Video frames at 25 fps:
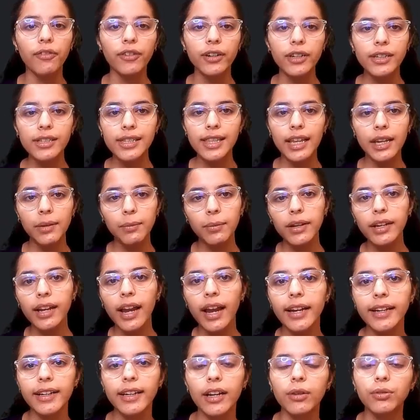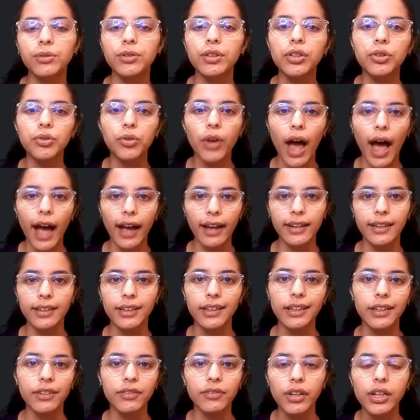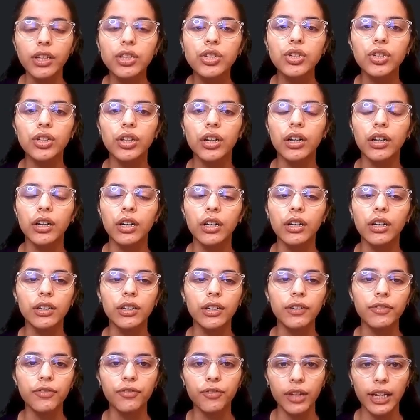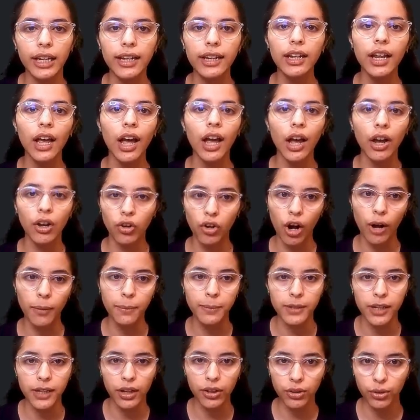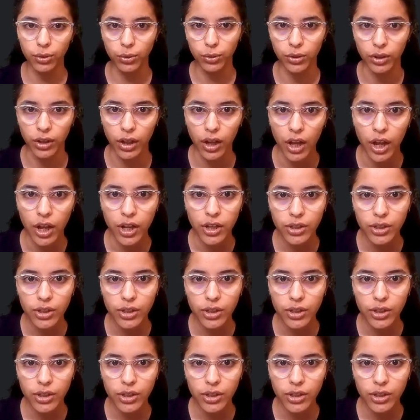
First, let me write down the triangle in which different crops are grown.